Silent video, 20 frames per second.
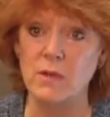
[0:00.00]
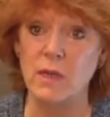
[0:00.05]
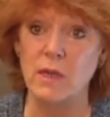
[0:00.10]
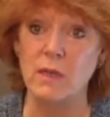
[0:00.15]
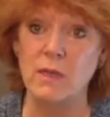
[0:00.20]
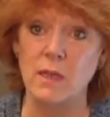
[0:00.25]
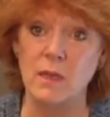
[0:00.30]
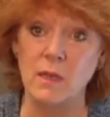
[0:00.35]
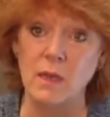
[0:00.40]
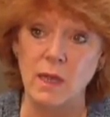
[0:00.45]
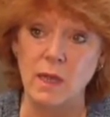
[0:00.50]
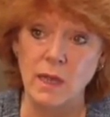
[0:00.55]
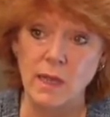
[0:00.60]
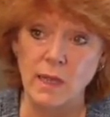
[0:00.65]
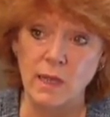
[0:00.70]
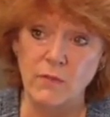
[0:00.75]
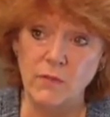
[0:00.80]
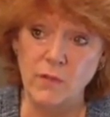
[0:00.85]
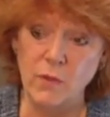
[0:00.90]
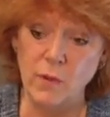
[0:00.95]
And then
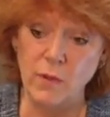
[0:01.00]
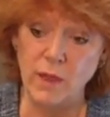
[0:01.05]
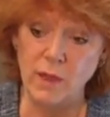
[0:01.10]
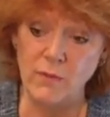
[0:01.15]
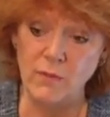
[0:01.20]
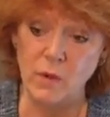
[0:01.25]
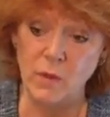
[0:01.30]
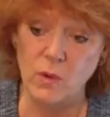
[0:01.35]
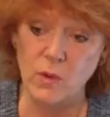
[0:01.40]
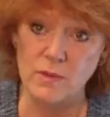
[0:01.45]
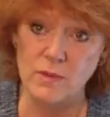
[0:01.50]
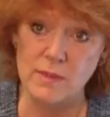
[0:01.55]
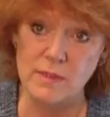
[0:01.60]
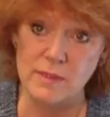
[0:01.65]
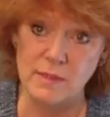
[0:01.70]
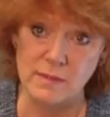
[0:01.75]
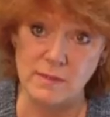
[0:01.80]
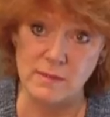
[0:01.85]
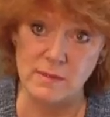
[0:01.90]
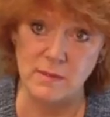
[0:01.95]
if you have a whole
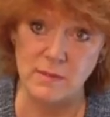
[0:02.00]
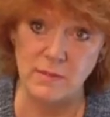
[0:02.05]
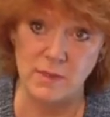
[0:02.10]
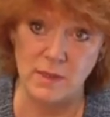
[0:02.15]
system